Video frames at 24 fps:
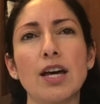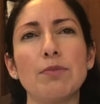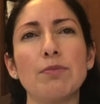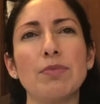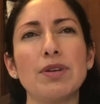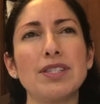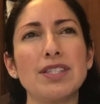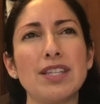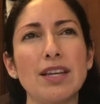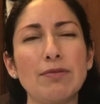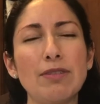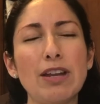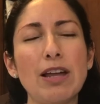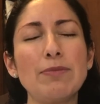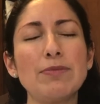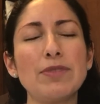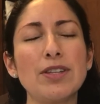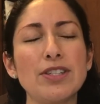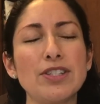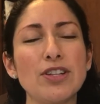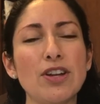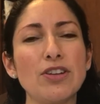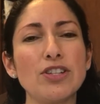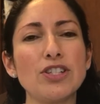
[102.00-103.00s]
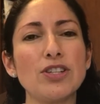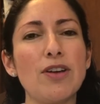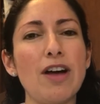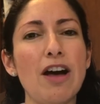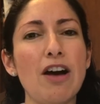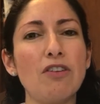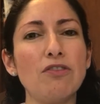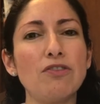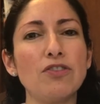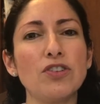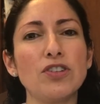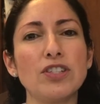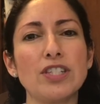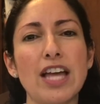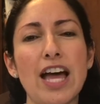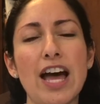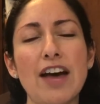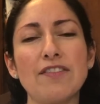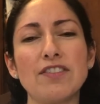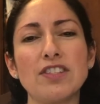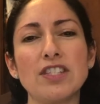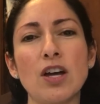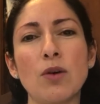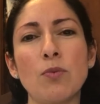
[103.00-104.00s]
But sometimes it's also helpful to
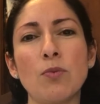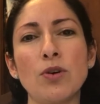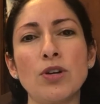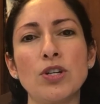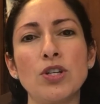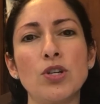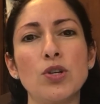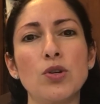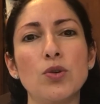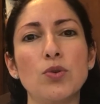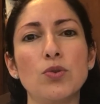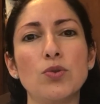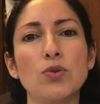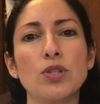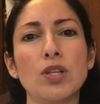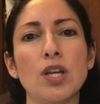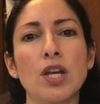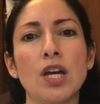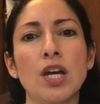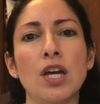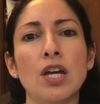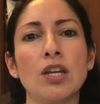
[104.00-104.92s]
have someone who's